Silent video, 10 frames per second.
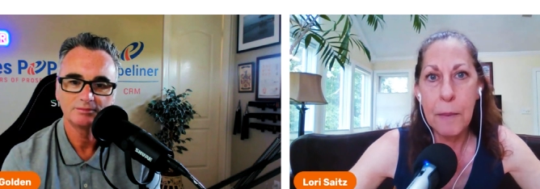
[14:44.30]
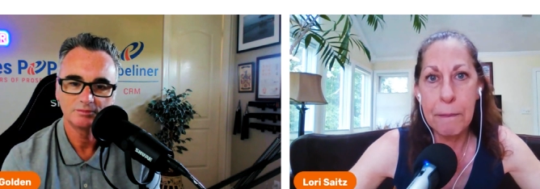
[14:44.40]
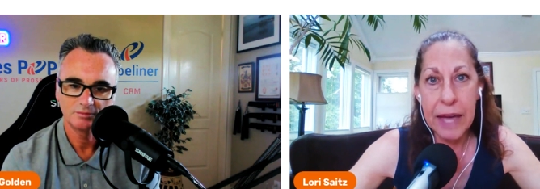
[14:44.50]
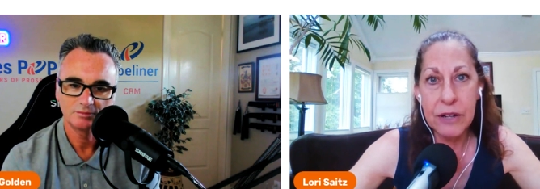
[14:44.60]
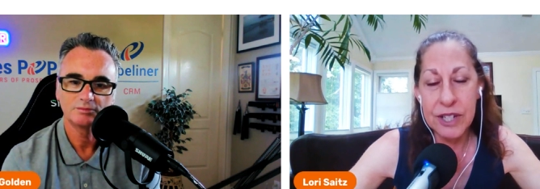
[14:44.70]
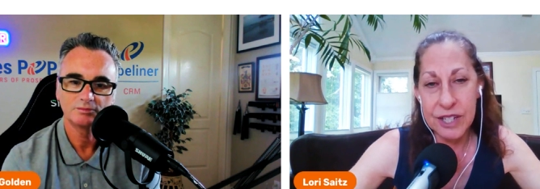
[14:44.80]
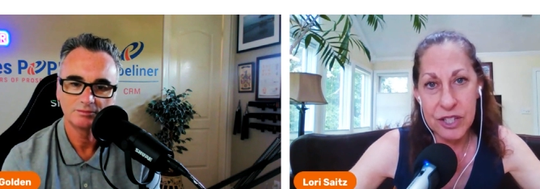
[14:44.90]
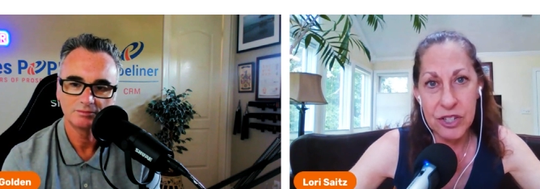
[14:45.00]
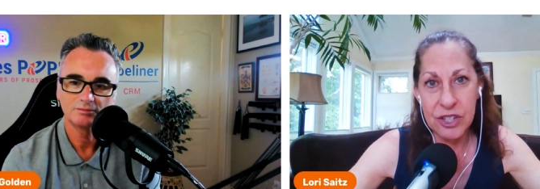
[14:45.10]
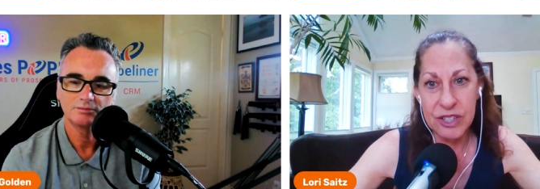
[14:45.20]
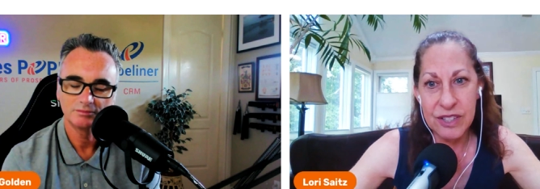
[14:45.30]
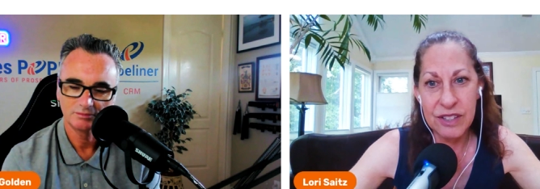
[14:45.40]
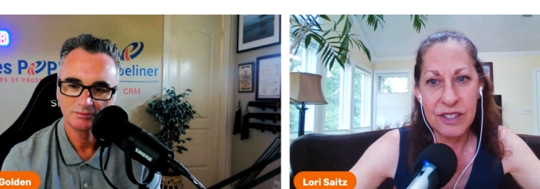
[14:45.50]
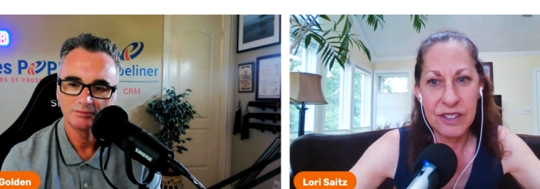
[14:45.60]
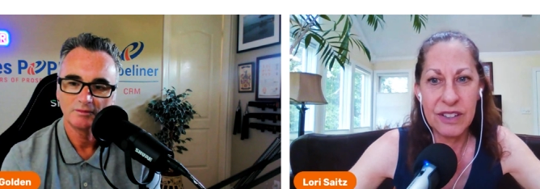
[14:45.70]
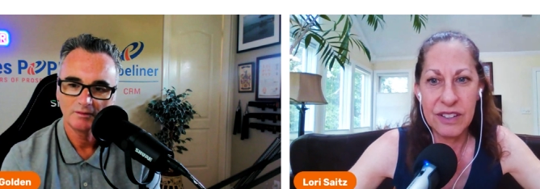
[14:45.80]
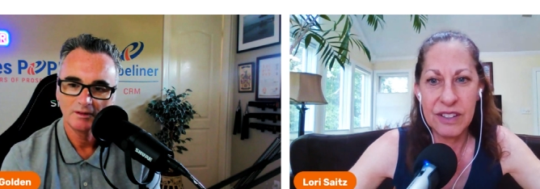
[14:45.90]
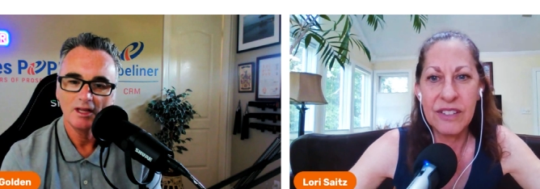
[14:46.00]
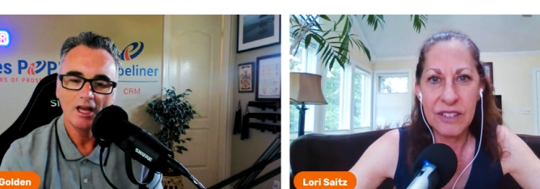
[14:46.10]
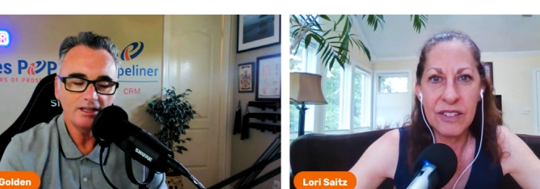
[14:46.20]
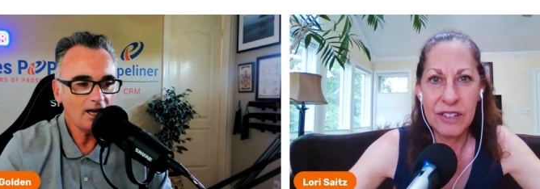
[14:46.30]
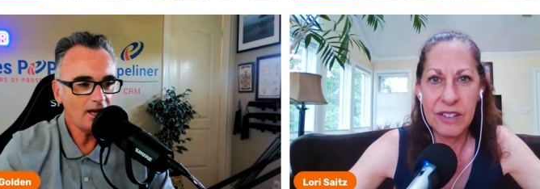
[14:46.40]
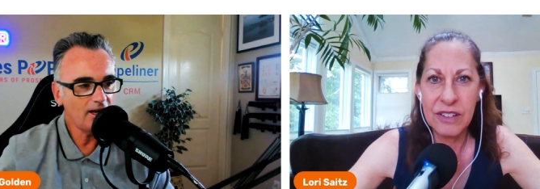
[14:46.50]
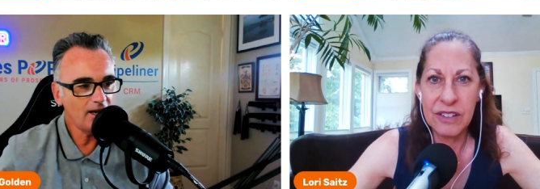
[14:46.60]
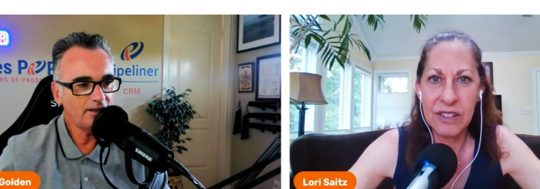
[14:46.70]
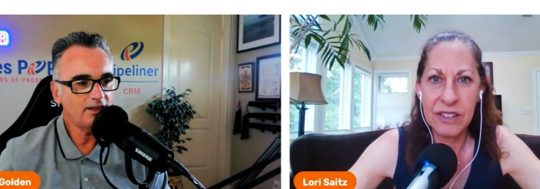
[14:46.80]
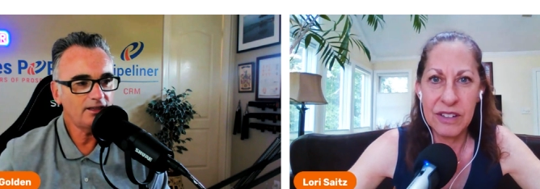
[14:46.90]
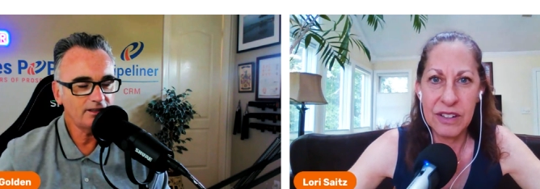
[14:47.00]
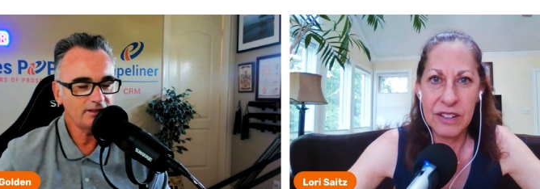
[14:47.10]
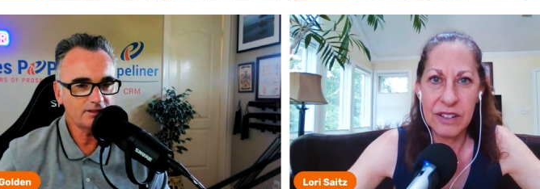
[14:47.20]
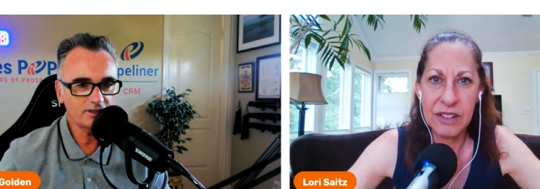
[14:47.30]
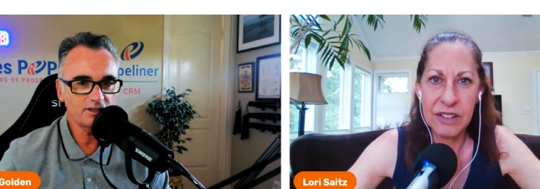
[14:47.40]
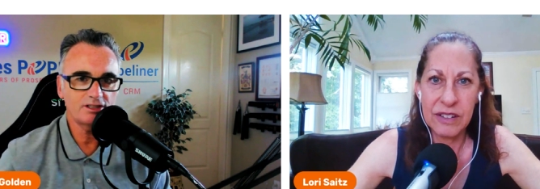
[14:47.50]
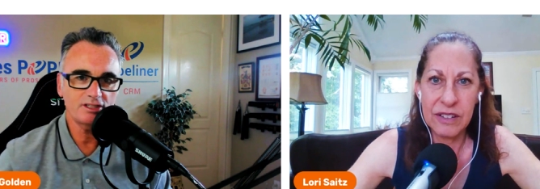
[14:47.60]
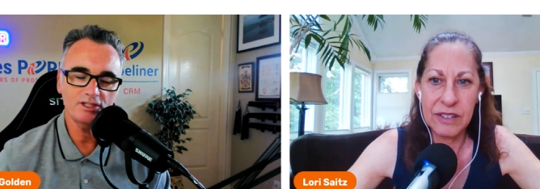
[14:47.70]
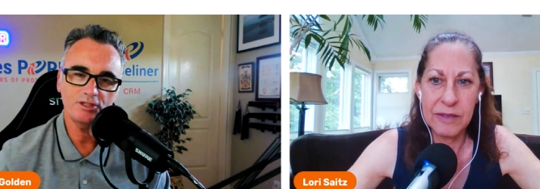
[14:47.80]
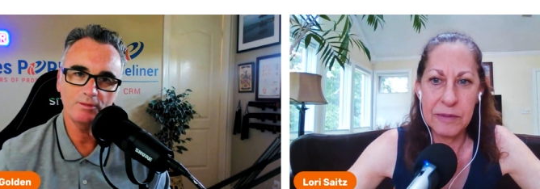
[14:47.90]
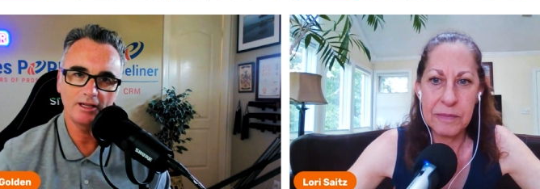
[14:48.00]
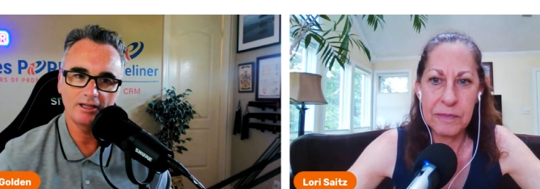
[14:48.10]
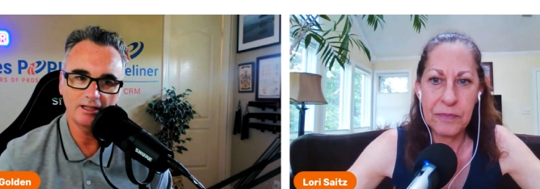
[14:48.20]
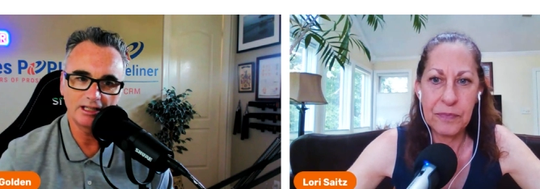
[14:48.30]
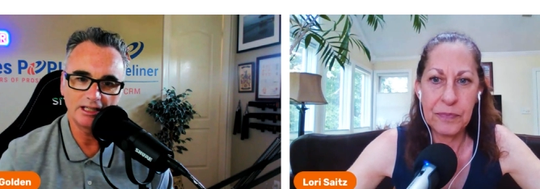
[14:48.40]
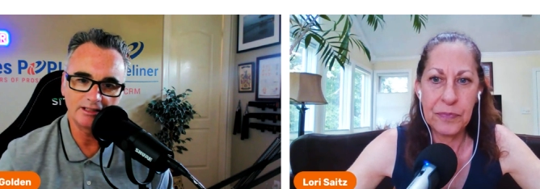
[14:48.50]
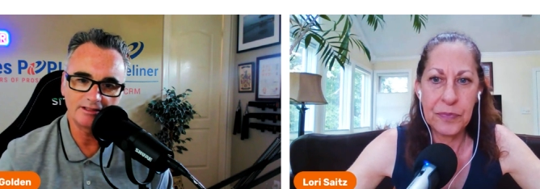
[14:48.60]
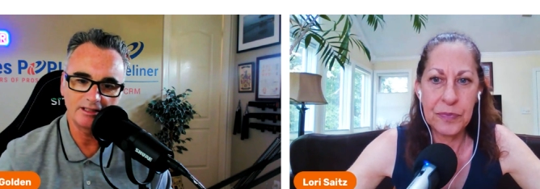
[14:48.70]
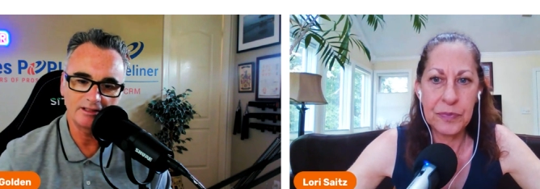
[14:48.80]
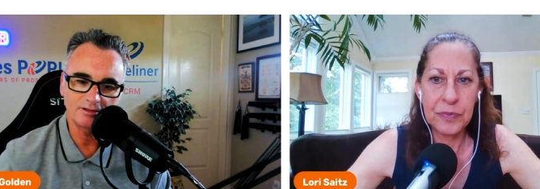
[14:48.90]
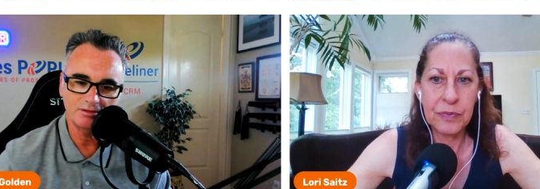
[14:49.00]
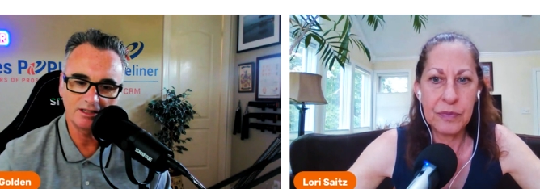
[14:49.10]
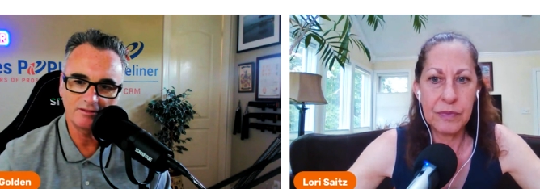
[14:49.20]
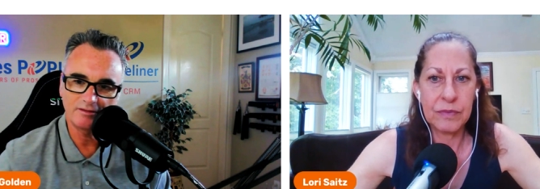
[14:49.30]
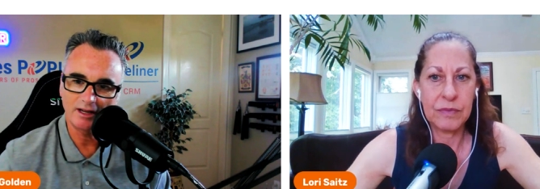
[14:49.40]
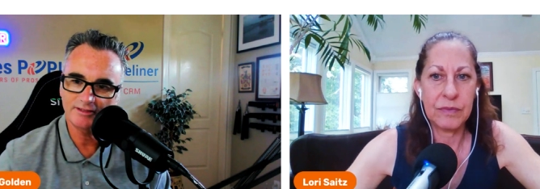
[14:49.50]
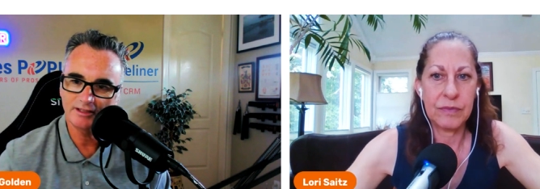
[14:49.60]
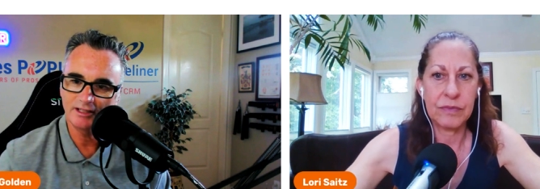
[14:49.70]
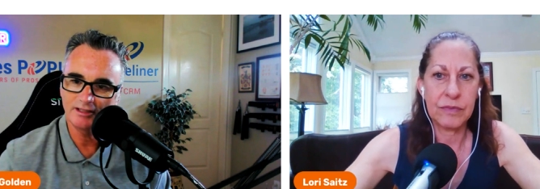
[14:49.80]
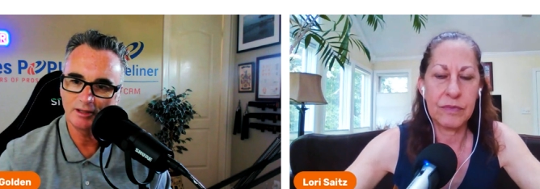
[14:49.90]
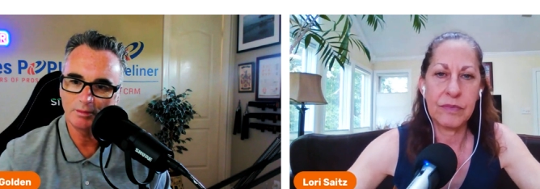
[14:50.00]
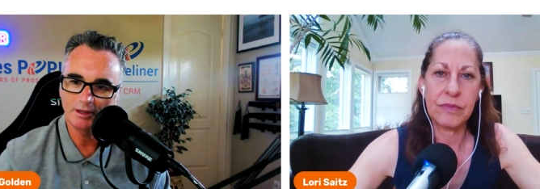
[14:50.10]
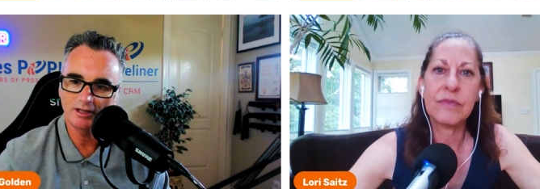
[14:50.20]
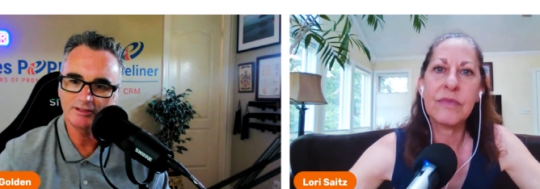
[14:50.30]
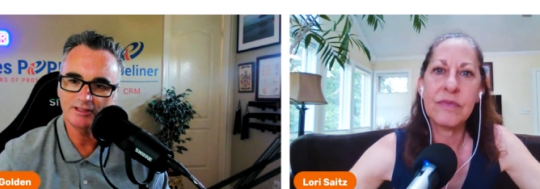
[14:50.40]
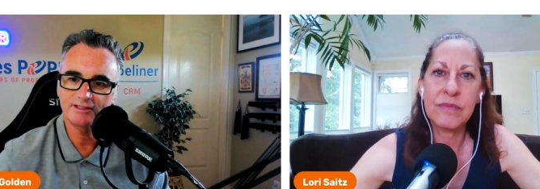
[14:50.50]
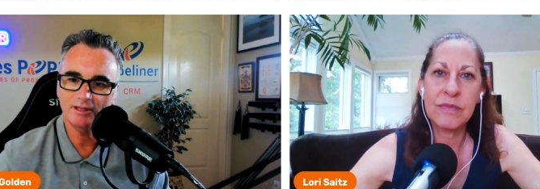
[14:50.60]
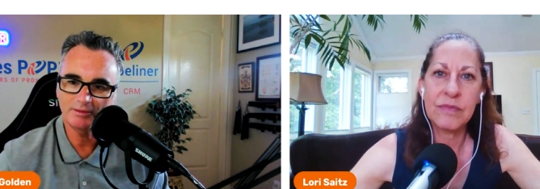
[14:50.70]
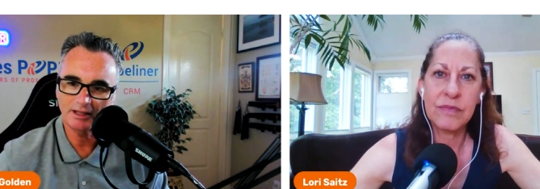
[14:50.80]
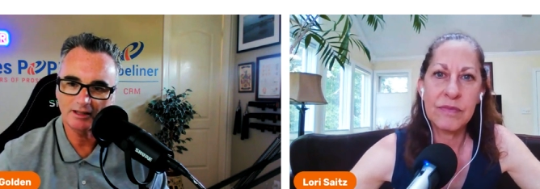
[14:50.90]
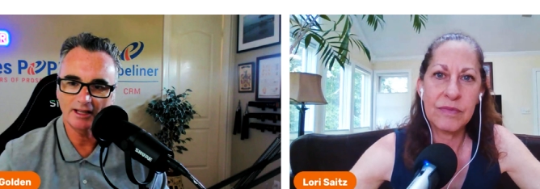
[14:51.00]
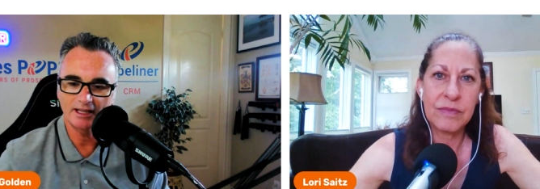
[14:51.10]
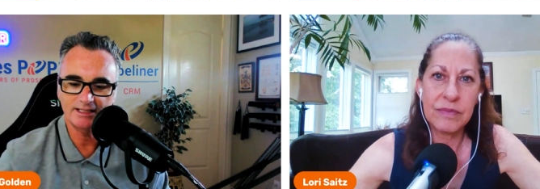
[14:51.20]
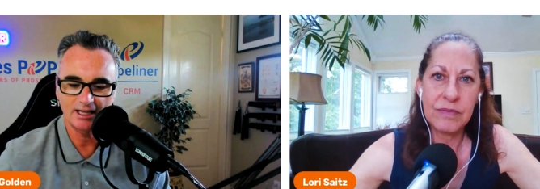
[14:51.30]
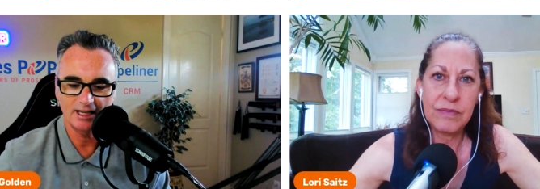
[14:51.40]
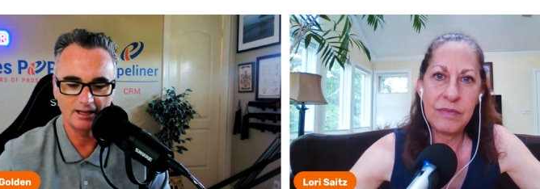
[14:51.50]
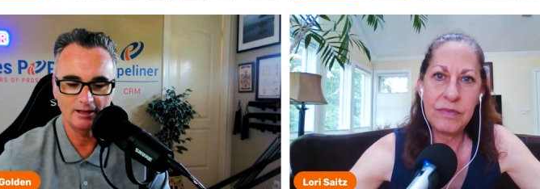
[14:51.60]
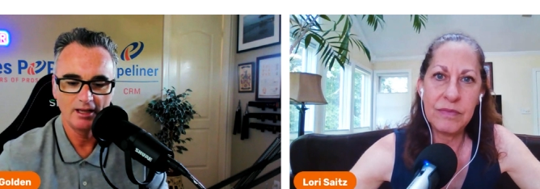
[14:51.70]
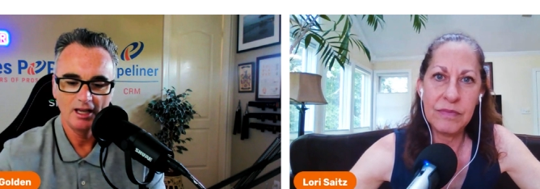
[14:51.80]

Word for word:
Speaker 1: better decisions
Speaker 2: yeah, and and I think decision making is is really fascinating because it's something that uh,